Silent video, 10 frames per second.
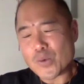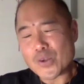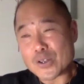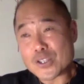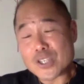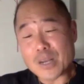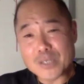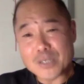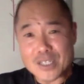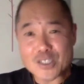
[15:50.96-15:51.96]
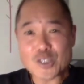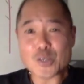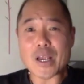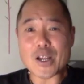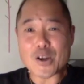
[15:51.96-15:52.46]
subject
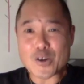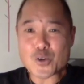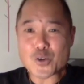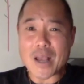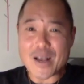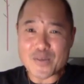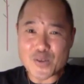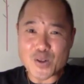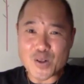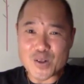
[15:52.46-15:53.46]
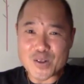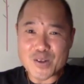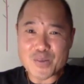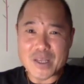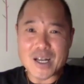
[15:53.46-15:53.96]
to air travel
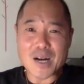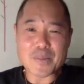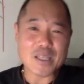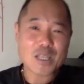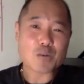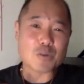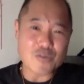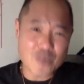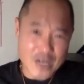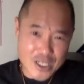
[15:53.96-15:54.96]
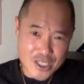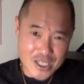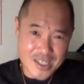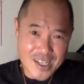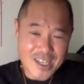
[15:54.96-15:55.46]
becoming lower
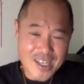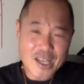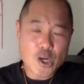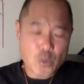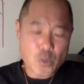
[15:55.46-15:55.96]
friction. We